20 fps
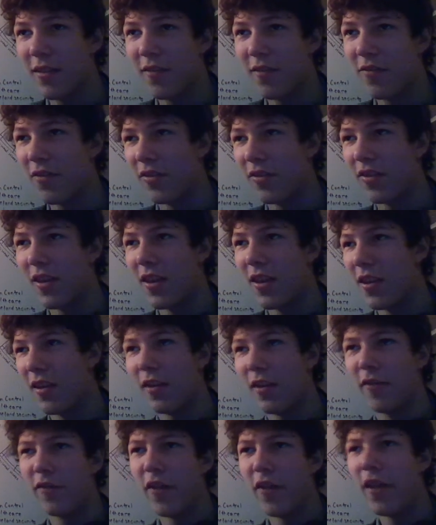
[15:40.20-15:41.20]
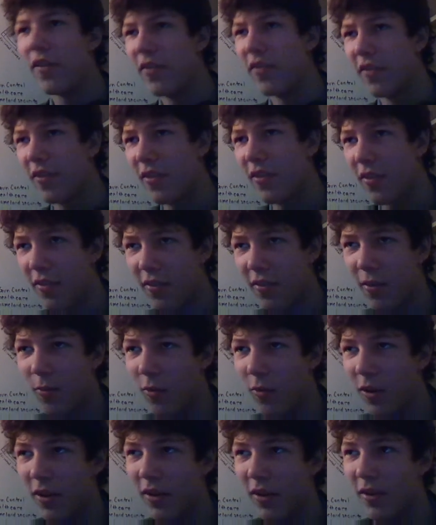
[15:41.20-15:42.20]
if you say it offends
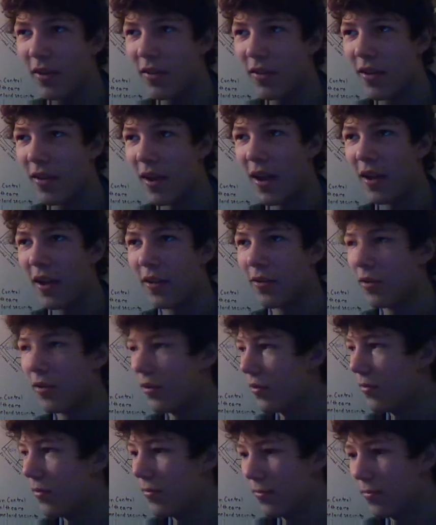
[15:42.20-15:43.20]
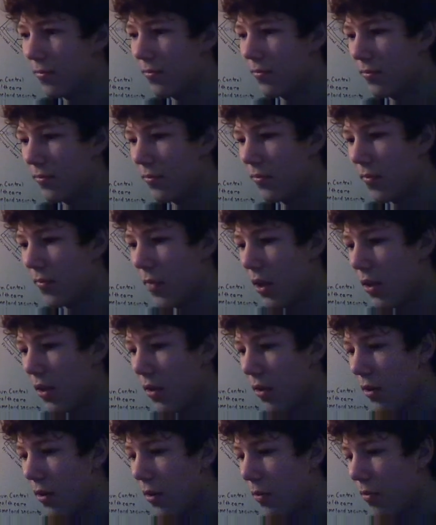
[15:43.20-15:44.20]
someone, then I could
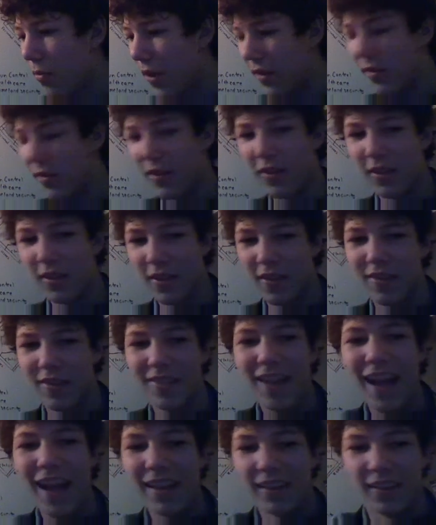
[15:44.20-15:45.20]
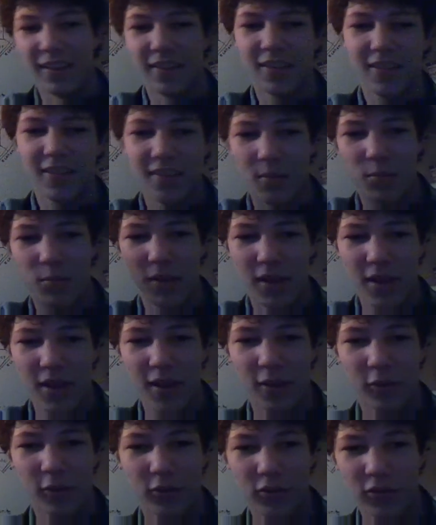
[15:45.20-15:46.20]
basically silence
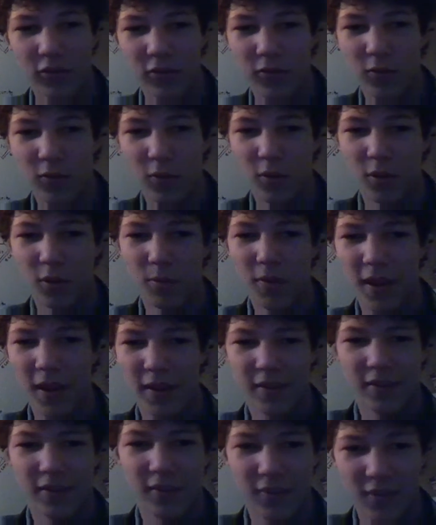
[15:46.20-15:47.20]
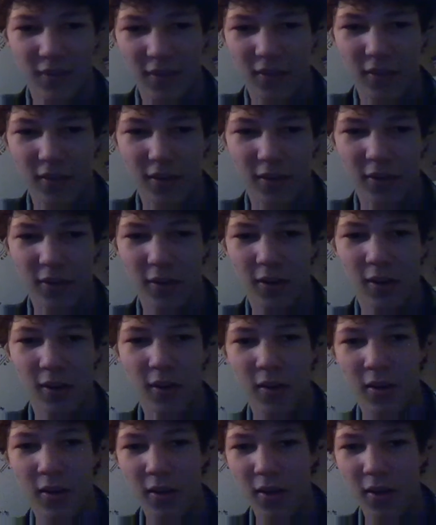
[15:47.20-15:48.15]
somebody else for practicing their